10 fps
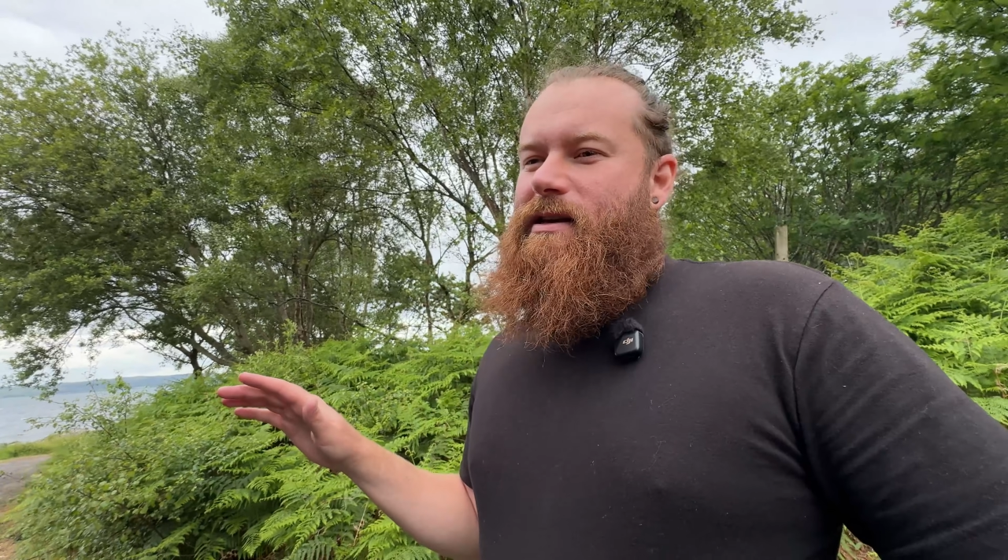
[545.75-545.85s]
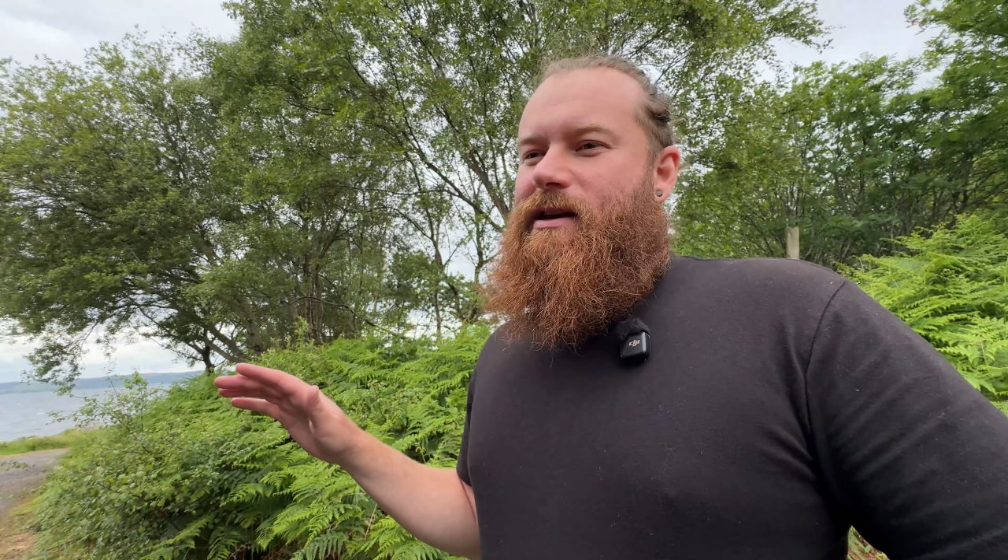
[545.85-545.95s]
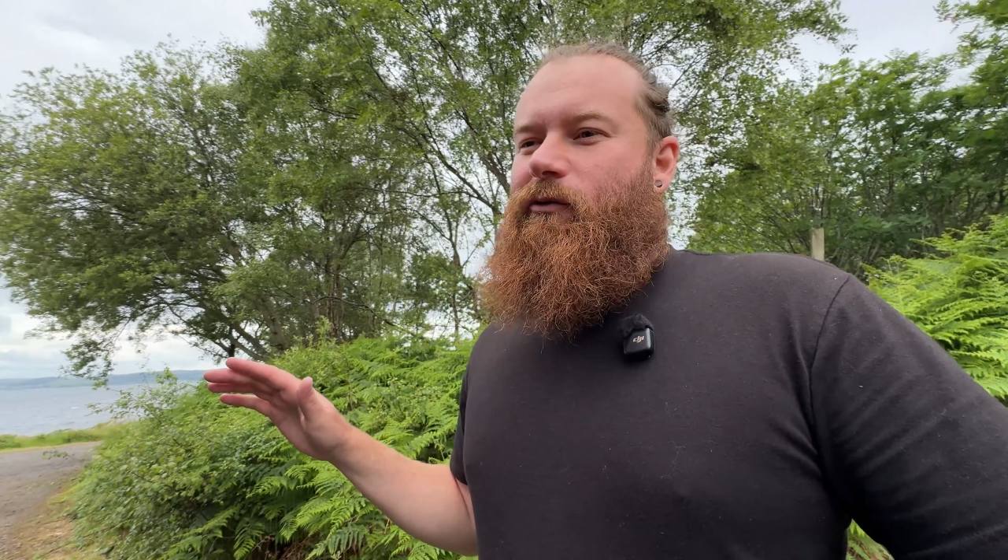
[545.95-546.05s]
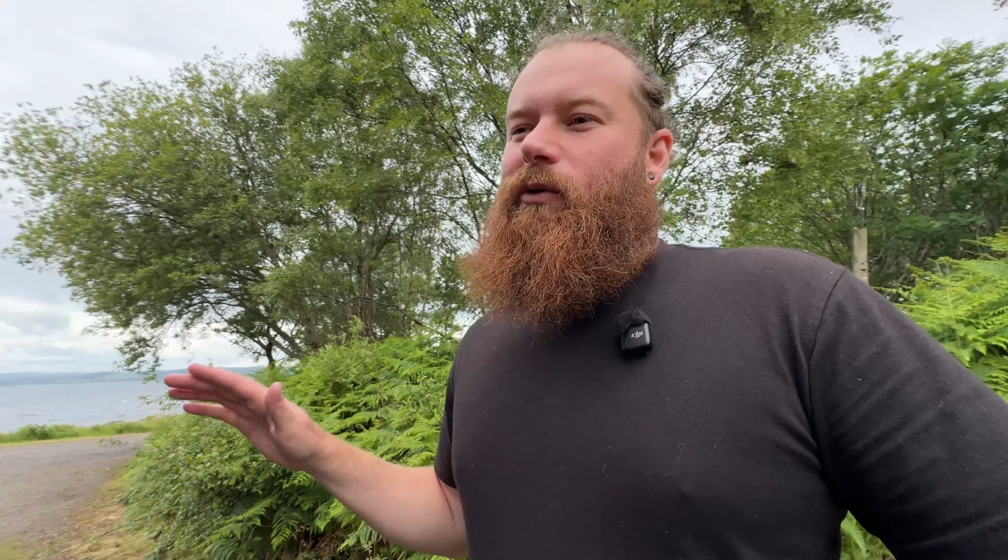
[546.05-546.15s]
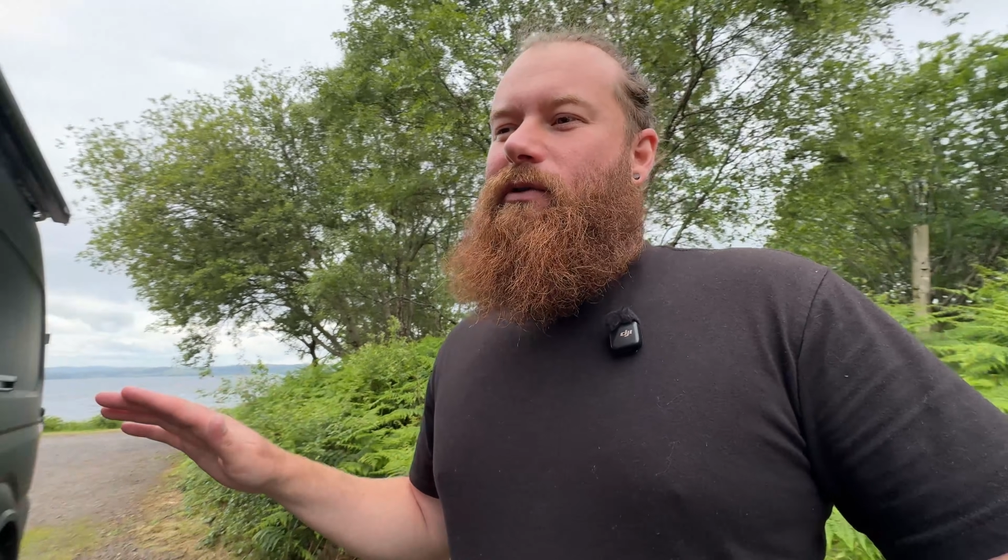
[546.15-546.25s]

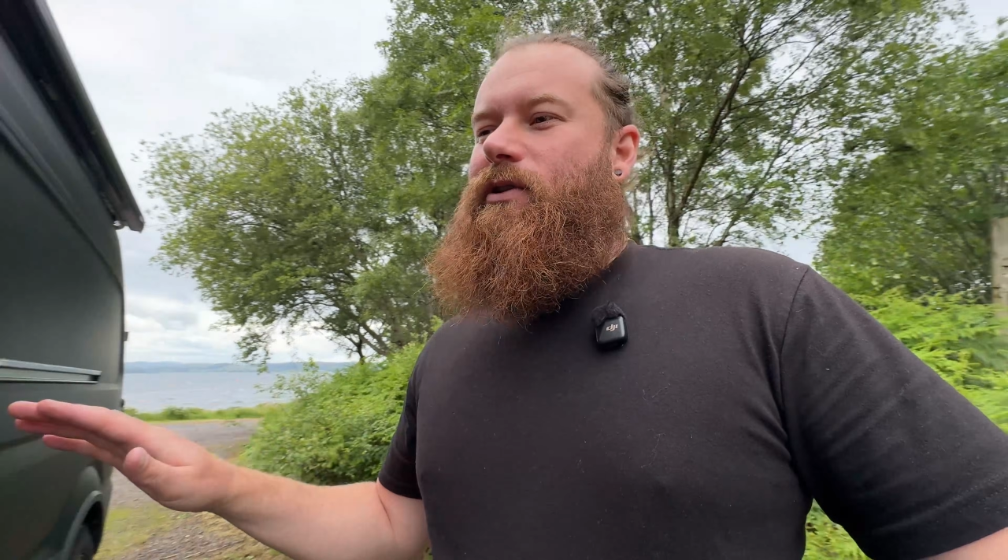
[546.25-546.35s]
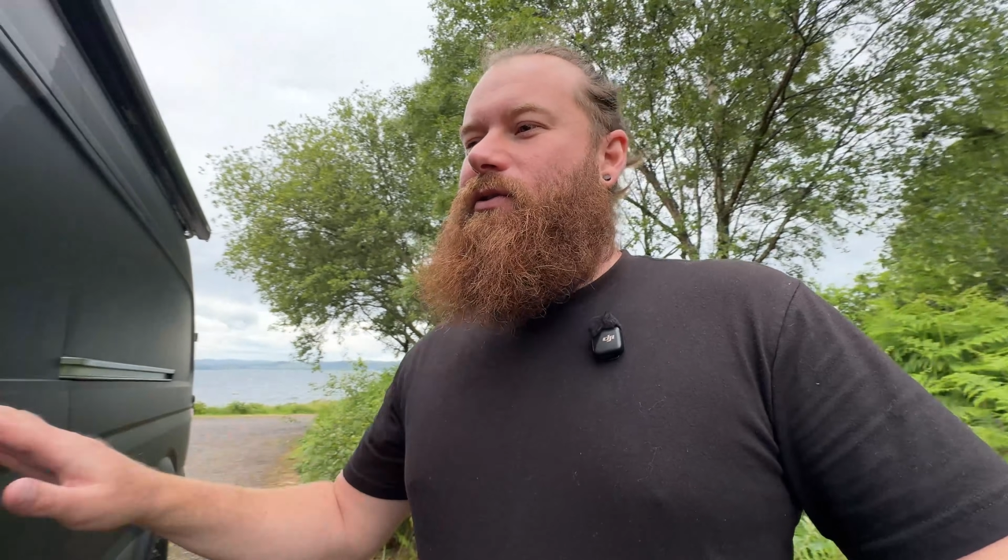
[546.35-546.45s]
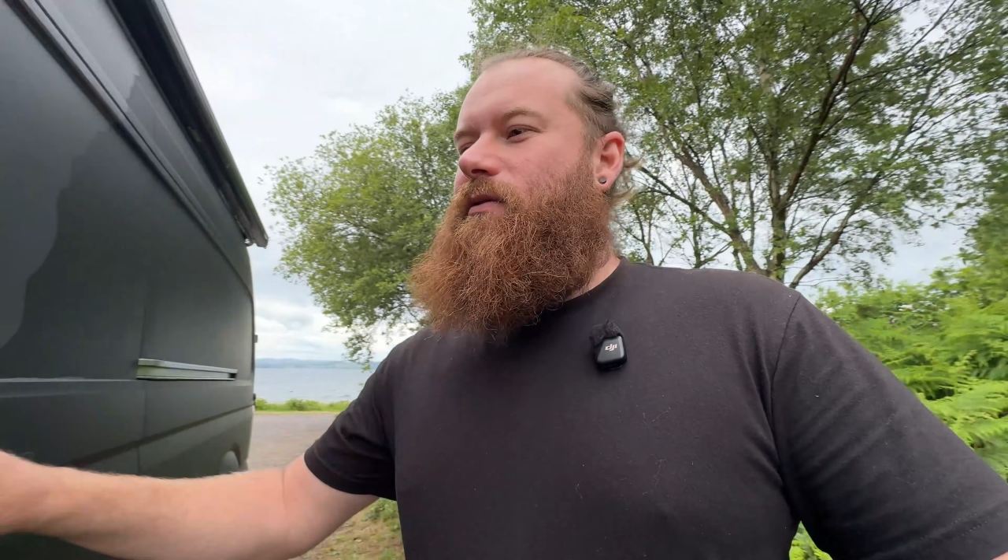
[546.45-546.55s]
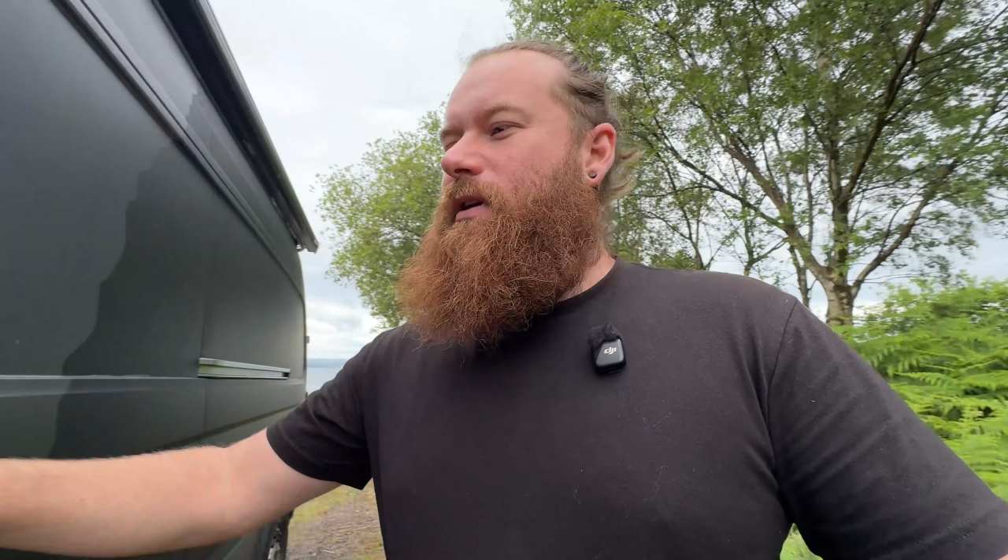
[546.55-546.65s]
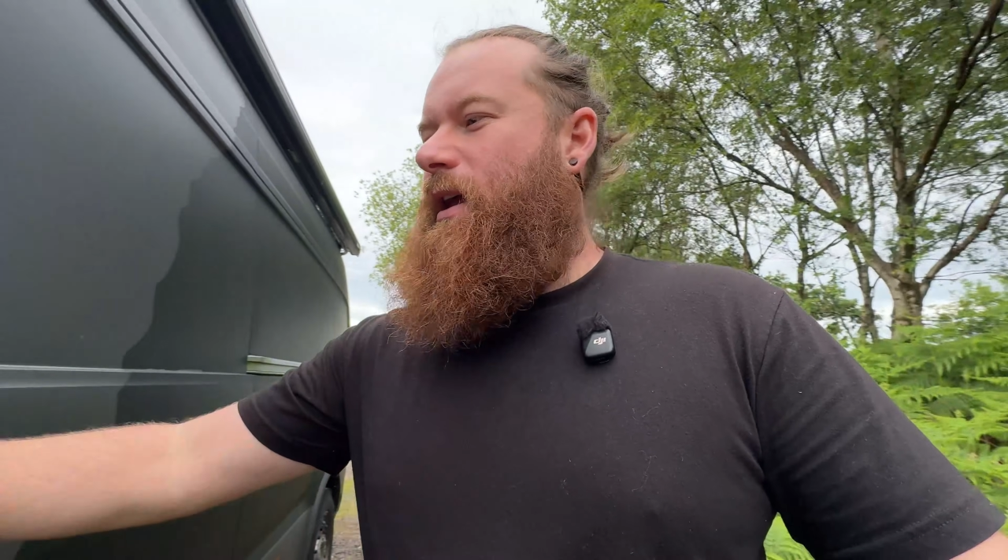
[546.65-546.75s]
if
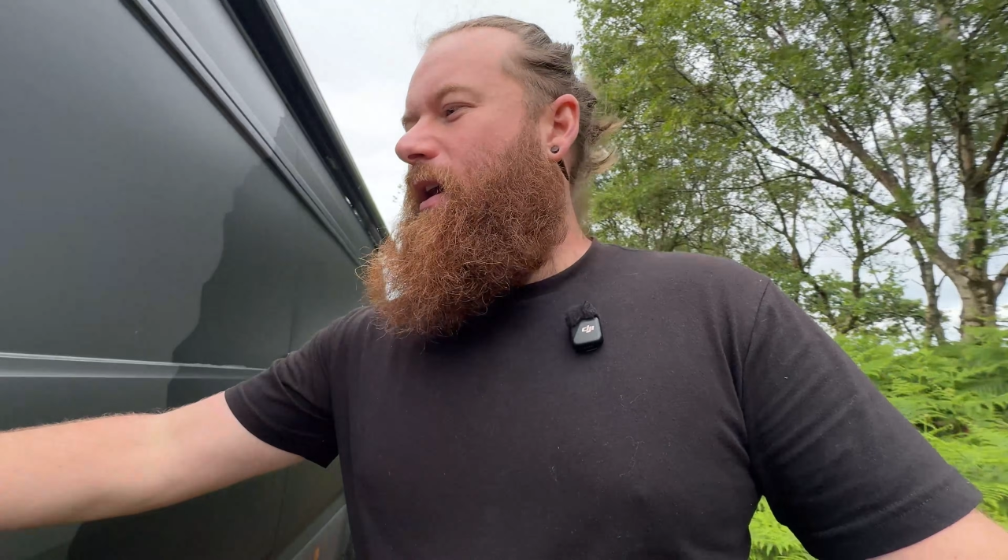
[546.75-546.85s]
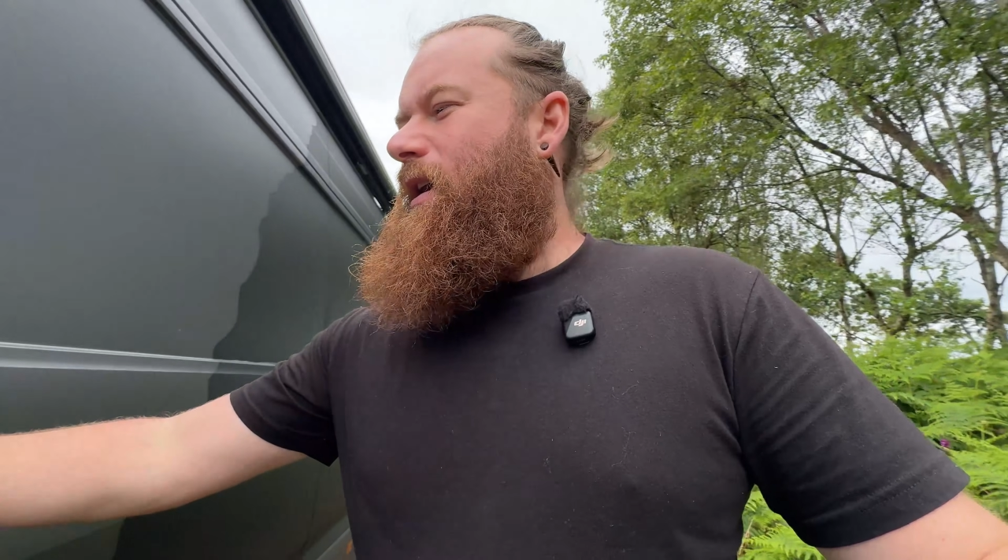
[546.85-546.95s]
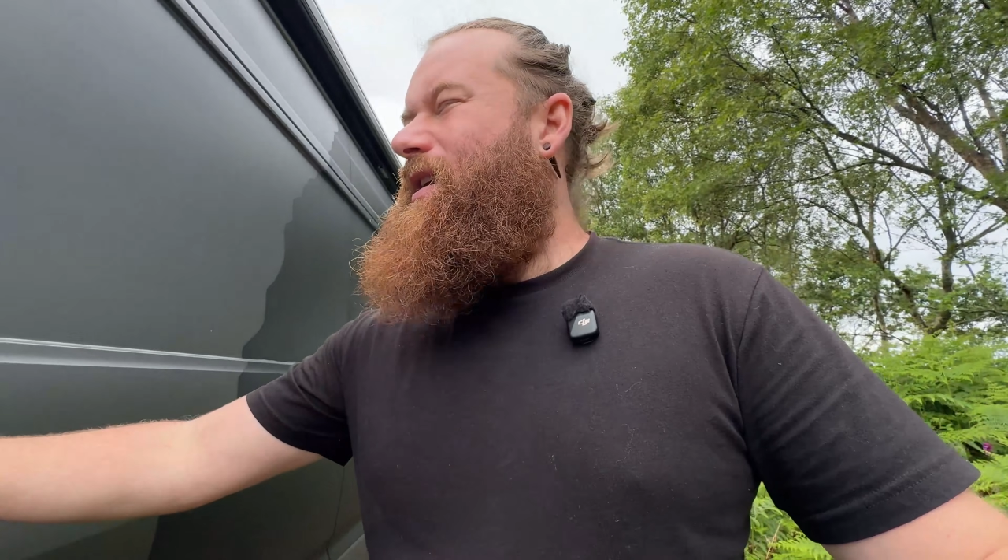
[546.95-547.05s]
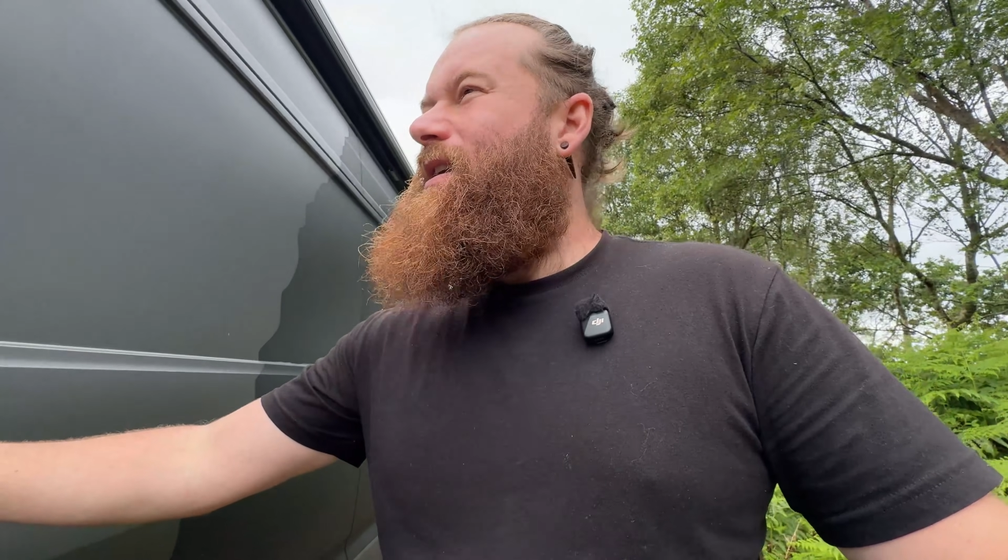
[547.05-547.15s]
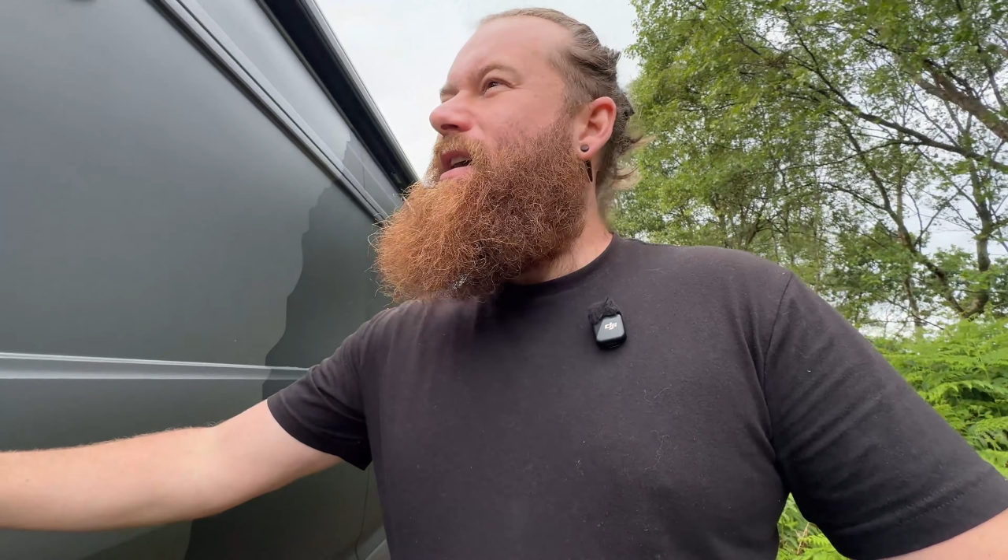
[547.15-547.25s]

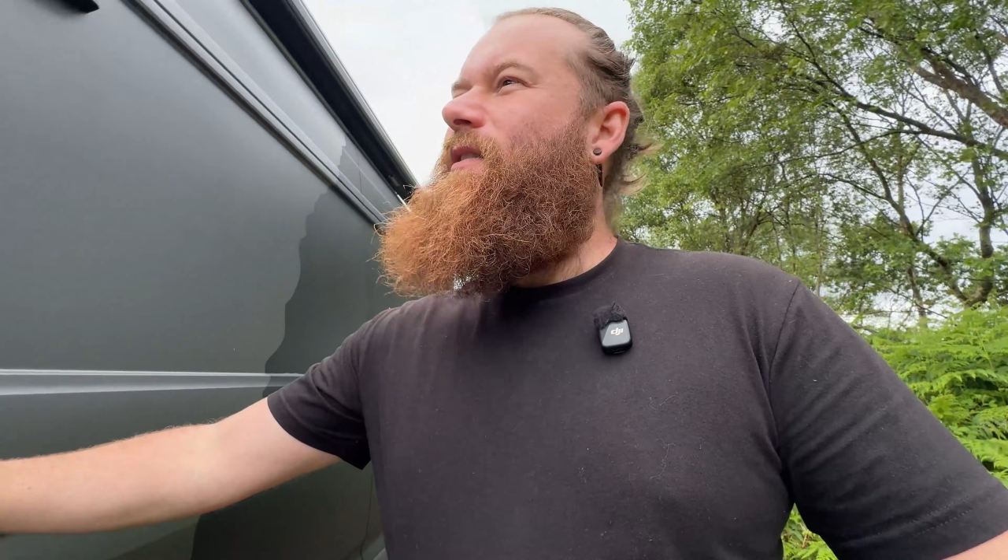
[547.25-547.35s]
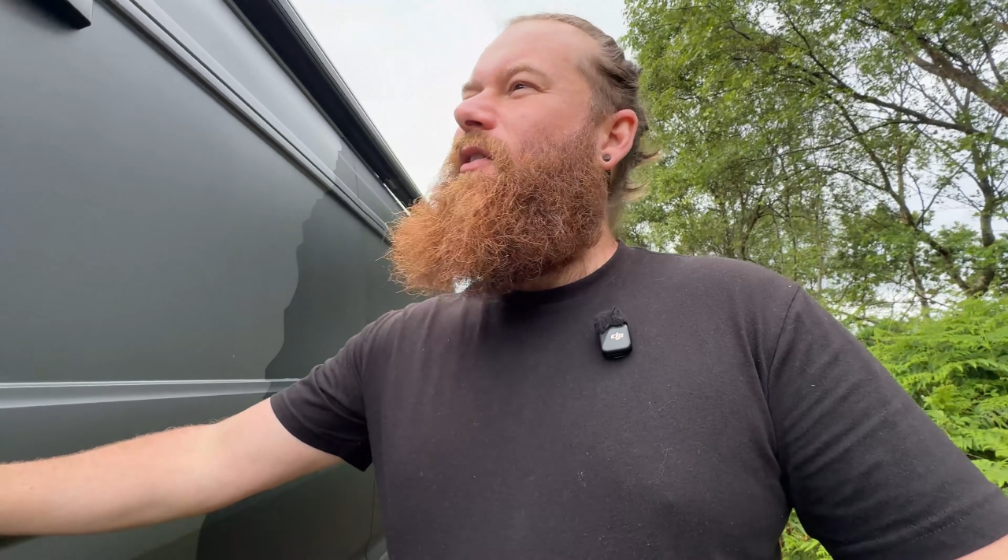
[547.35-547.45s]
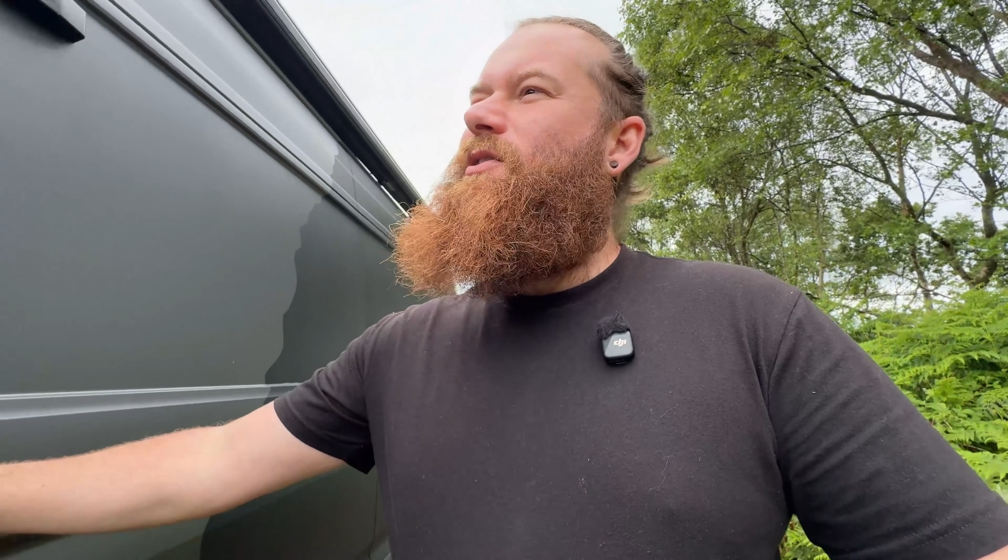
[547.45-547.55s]
I